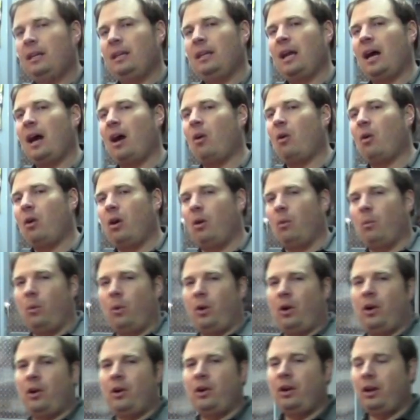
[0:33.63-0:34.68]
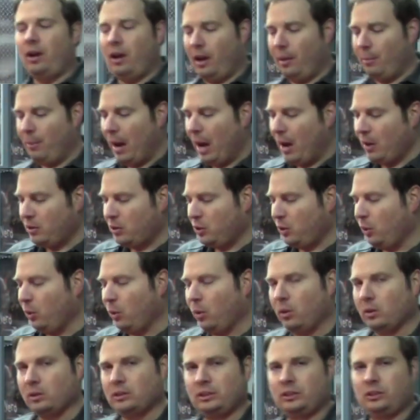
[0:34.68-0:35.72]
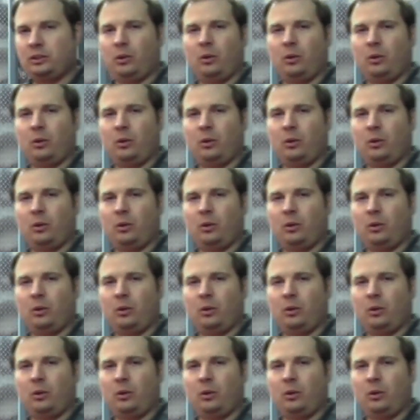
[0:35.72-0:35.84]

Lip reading: Now, a word about tools,